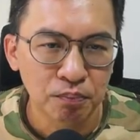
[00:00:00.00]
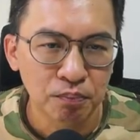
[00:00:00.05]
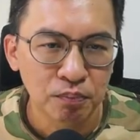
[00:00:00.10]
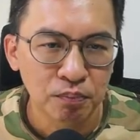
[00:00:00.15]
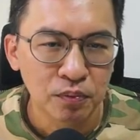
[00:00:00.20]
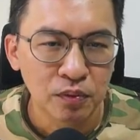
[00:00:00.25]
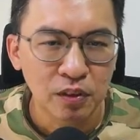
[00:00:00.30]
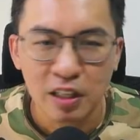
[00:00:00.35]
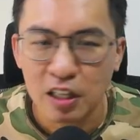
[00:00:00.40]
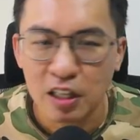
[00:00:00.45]

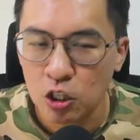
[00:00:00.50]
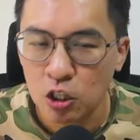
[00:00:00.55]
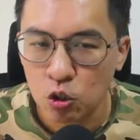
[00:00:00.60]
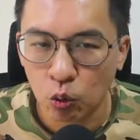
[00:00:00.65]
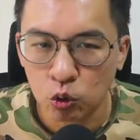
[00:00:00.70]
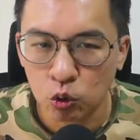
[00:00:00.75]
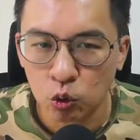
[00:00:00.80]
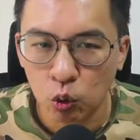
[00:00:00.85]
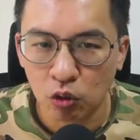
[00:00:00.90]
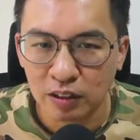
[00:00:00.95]
It is
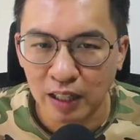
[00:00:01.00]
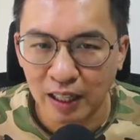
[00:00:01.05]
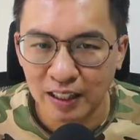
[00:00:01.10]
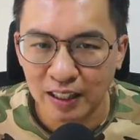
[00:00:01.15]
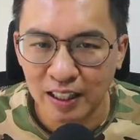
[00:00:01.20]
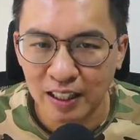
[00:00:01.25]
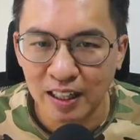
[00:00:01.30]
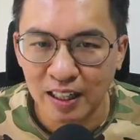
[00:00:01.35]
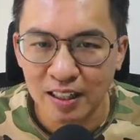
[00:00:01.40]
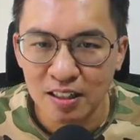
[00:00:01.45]
also on
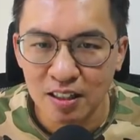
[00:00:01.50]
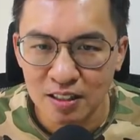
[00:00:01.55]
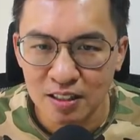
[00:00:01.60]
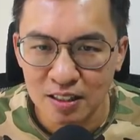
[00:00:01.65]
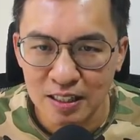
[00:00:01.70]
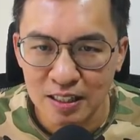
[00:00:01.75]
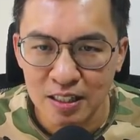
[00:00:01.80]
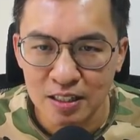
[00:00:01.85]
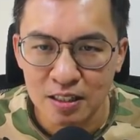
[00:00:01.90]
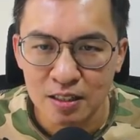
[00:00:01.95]
99 years
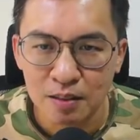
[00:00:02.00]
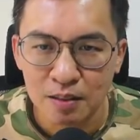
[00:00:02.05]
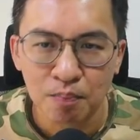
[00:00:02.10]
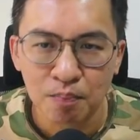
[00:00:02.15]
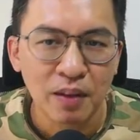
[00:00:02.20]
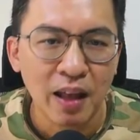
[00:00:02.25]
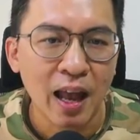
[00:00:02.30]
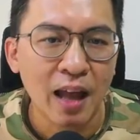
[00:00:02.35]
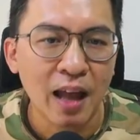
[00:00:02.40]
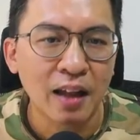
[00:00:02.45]
lease,
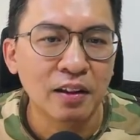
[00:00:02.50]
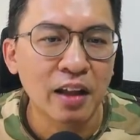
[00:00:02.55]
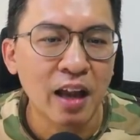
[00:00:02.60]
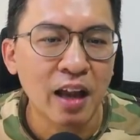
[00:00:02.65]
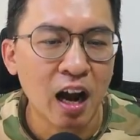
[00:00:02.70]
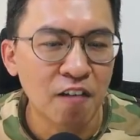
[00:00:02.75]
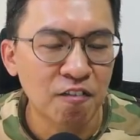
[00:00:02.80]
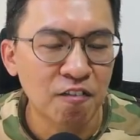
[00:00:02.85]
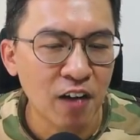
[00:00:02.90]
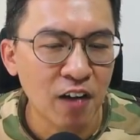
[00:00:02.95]
and there are
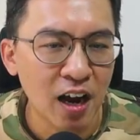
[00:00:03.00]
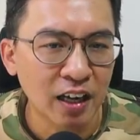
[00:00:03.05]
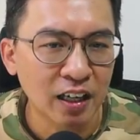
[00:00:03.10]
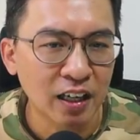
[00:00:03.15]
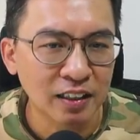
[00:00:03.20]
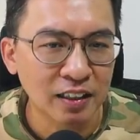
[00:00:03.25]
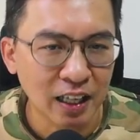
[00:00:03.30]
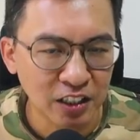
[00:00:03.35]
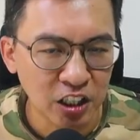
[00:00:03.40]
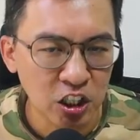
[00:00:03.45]

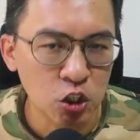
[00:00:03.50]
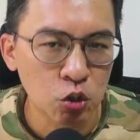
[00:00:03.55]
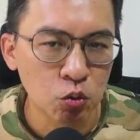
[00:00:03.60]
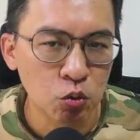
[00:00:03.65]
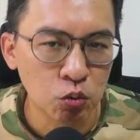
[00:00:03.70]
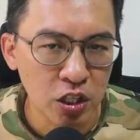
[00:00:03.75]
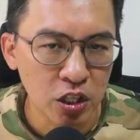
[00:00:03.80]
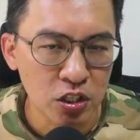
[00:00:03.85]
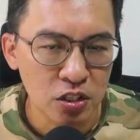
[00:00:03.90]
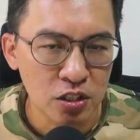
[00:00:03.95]
519
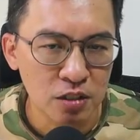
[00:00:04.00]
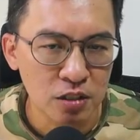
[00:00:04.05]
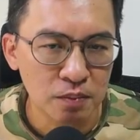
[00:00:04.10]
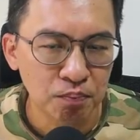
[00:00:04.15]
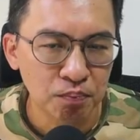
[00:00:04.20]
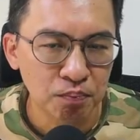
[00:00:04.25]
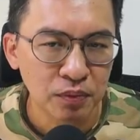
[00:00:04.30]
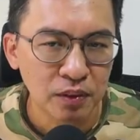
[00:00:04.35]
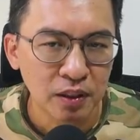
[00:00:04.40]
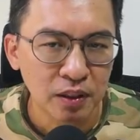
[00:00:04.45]
units.
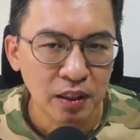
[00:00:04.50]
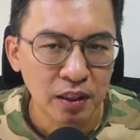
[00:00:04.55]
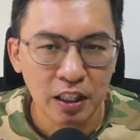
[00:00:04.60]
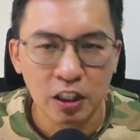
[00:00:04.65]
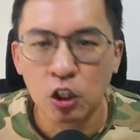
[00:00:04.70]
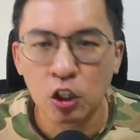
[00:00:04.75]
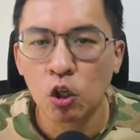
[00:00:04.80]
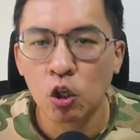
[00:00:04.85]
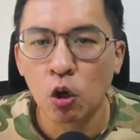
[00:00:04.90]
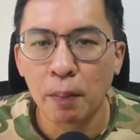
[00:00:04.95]

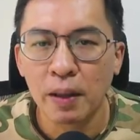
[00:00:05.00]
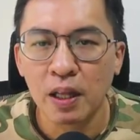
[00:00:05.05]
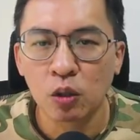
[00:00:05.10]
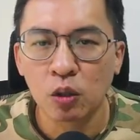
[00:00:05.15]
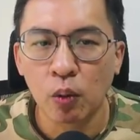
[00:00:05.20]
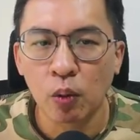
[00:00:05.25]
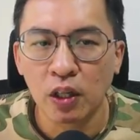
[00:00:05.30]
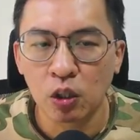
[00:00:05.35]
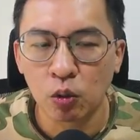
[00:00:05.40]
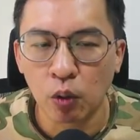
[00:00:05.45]
TOP in
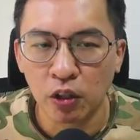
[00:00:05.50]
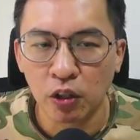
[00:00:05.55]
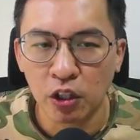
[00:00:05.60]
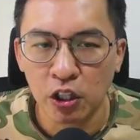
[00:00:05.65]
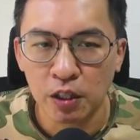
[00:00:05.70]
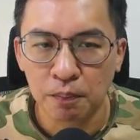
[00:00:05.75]
2020.